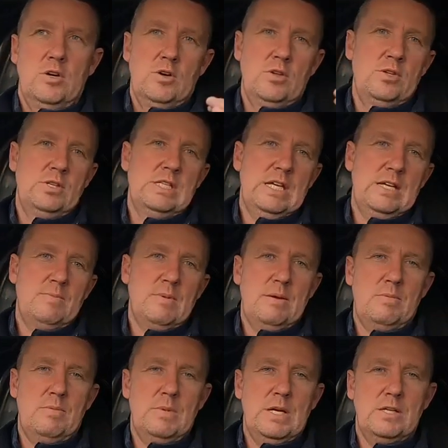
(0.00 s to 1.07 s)
other day you
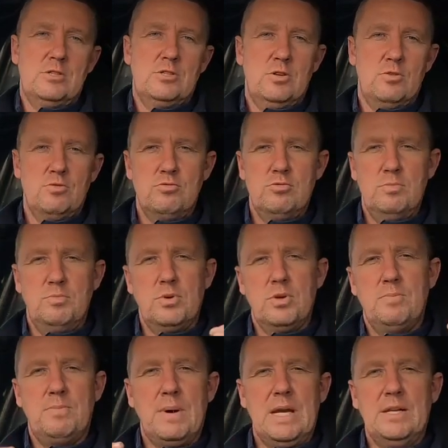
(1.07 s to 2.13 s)
might be making 200, but
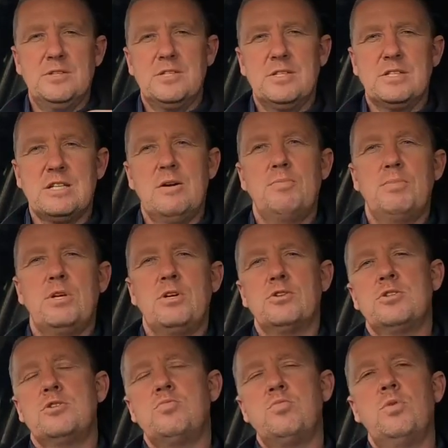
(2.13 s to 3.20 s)
it balances out
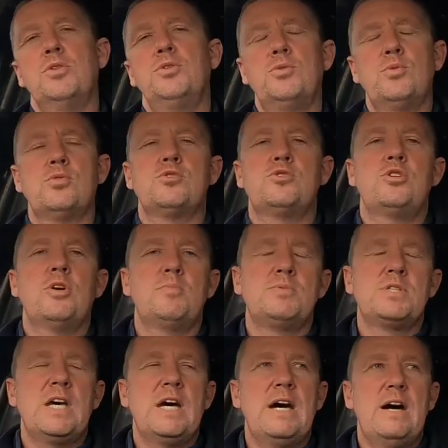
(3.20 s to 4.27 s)
because it's what those
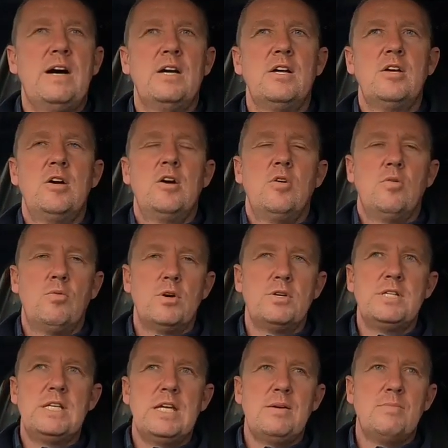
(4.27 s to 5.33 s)
jobs are.
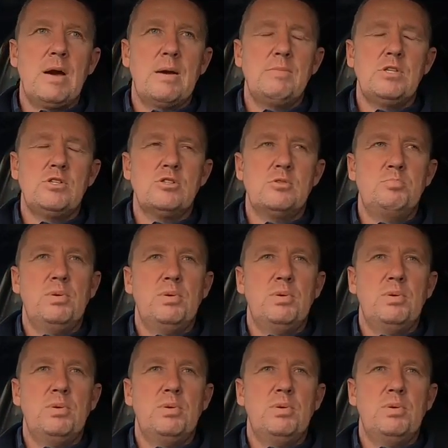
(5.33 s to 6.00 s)
One day you might be just